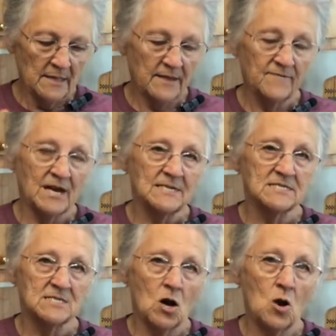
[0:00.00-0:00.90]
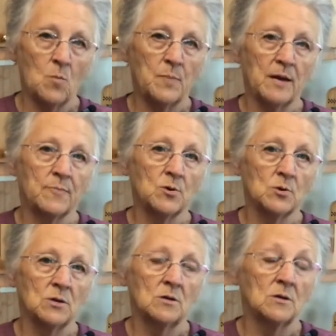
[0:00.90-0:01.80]
They've got salt,
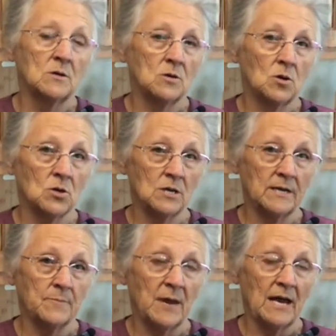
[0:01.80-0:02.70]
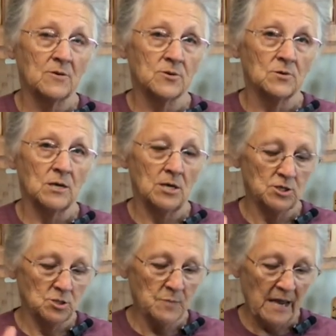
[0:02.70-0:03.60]
pepper, garlic powder,
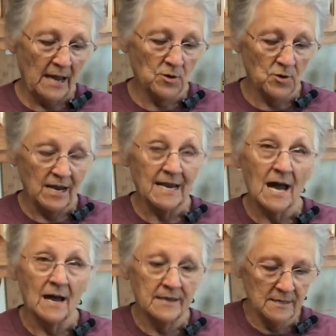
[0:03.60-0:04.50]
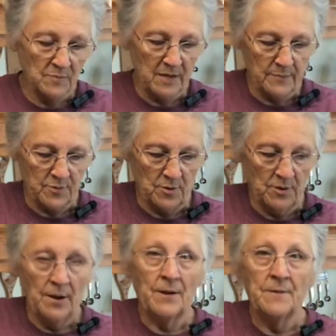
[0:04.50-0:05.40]
onion powder, and cayenne pepper
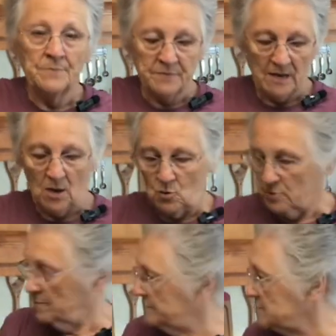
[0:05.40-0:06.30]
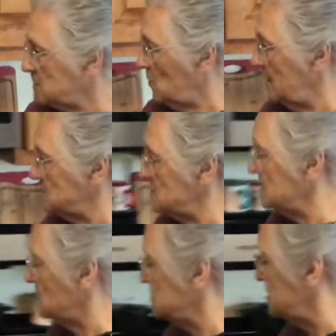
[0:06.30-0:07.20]
on them. So I'm just
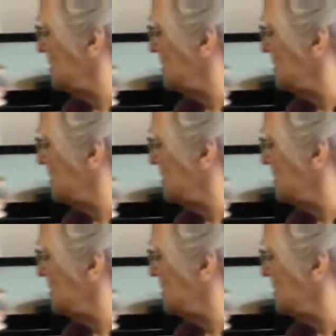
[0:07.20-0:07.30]
going to